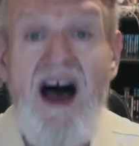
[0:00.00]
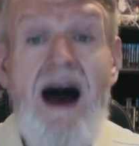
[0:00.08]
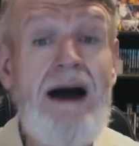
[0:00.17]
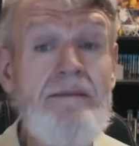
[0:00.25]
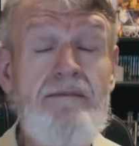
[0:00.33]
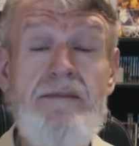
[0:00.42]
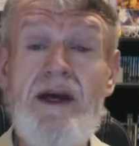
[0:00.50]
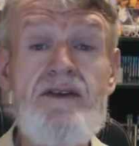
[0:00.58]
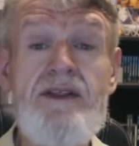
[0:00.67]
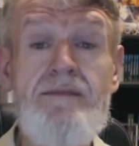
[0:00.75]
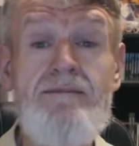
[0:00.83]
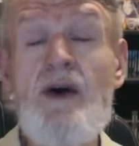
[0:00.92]
I'm better
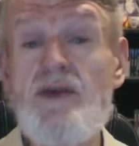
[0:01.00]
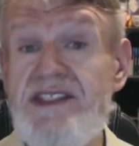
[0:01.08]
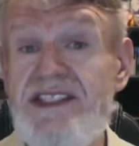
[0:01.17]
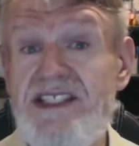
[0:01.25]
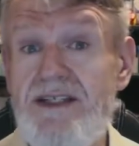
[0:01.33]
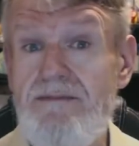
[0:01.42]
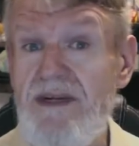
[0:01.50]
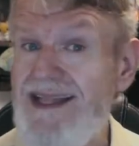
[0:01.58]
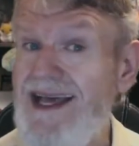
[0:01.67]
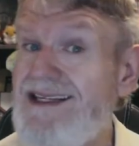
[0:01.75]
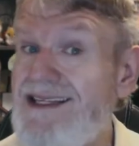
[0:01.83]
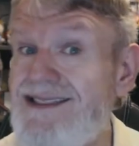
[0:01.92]
than most, but
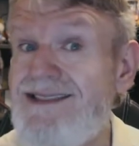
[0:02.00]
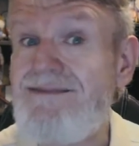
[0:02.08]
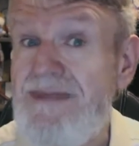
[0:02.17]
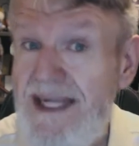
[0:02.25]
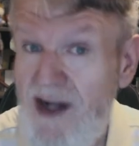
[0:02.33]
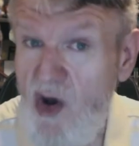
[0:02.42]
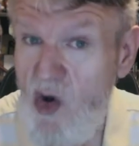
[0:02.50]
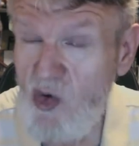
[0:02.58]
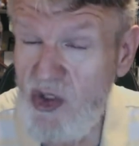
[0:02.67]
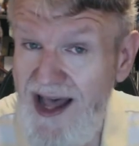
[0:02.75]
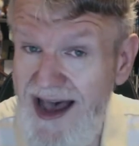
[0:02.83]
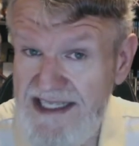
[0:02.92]
that doesn't mean a
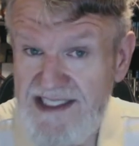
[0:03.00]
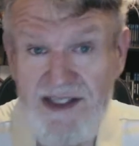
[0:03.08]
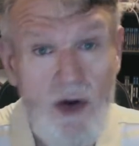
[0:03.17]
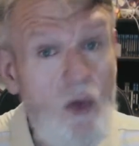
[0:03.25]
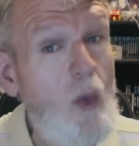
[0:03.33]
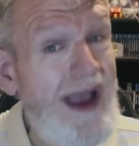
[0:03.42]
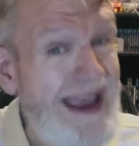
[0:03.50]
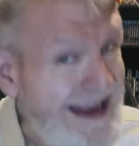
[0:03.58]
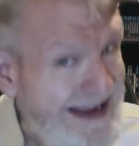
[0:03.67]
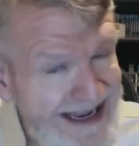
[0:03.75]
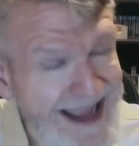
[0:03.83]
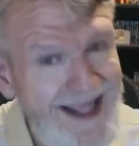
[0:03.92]
whole lot. So
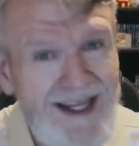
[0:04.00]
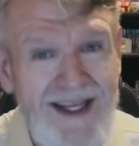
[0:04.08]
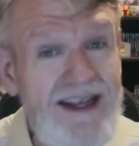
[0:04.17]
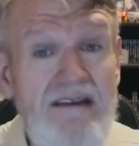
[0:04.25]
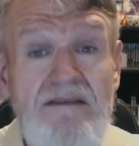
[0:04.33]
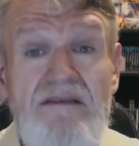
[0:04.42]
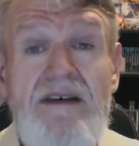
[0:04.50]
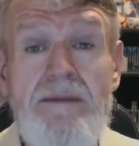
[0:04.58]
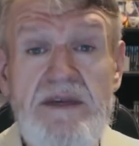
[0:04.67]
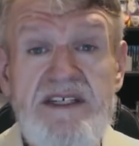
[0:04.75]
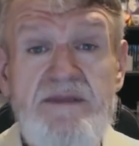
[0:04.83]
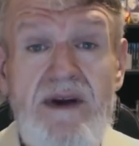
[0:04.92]
when and if I
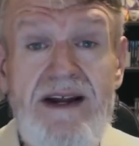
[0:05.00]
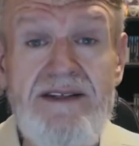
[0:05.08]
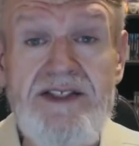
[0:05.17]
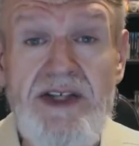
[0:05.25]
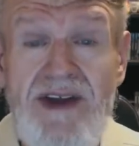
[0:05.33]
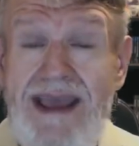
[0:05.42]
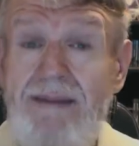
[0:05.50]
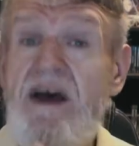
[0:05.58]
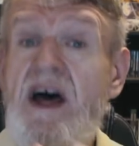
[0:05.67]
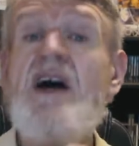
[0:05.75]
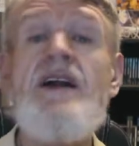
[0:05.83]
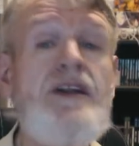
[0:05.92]
mispronounce your name,
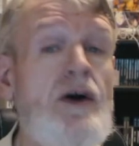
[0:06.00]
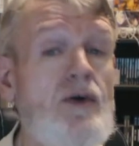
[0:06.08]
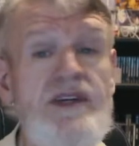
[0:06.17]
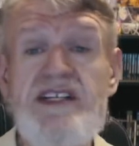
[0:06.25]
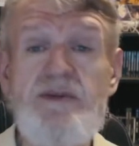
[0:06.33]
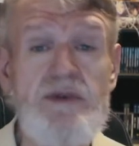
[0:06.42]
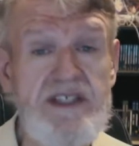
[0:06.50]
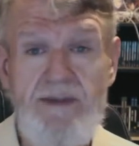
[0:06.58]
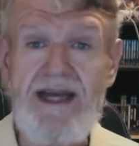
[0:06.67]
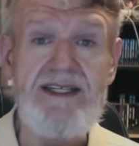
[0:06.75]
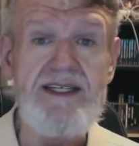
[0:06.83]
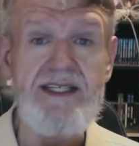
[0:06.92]
no
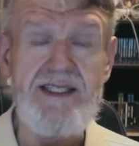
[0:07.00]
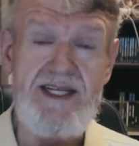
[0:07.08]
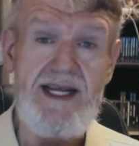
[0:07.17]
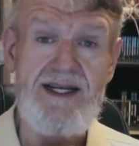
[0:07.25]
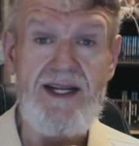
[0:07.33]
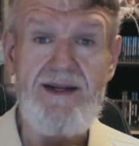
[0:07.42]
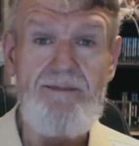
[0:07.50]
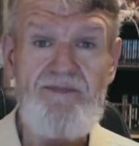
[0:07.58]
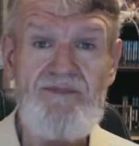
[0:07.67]
disrespect is intended.